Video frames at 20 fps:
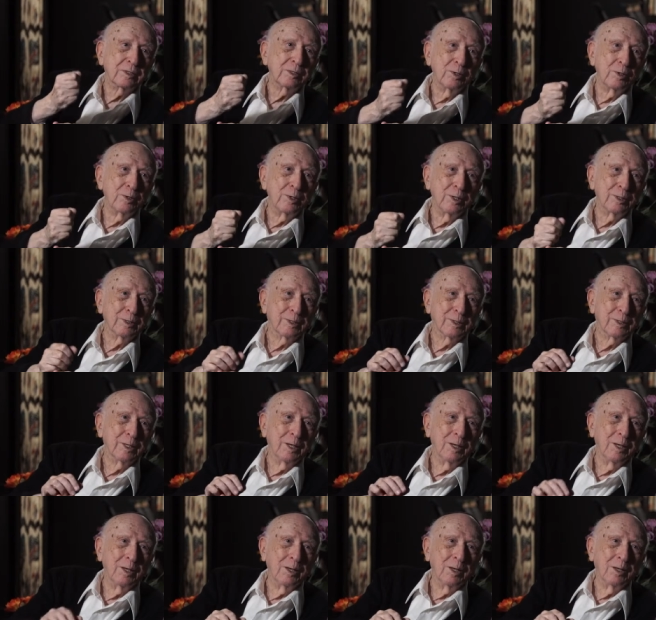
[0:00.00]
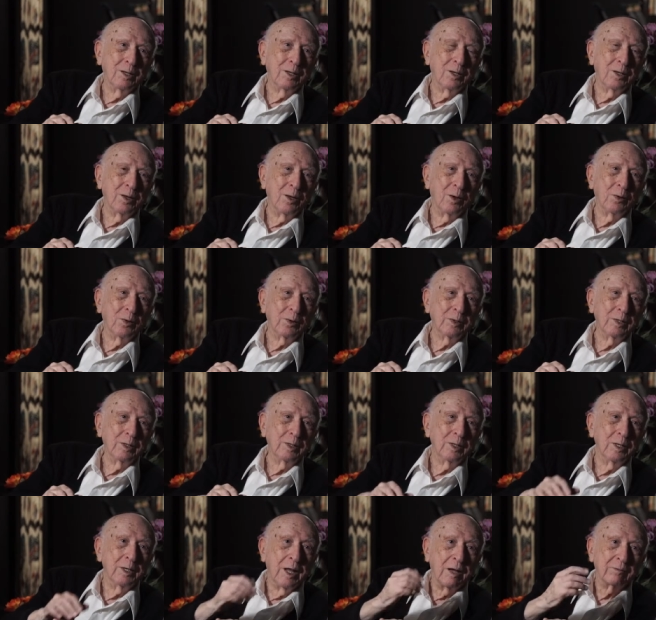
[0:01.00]
Zionist, you know,
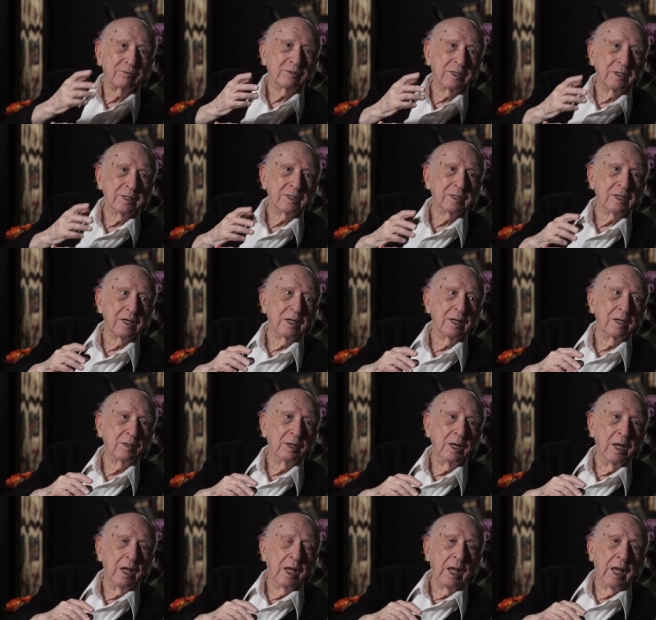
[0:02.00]
he loves Israel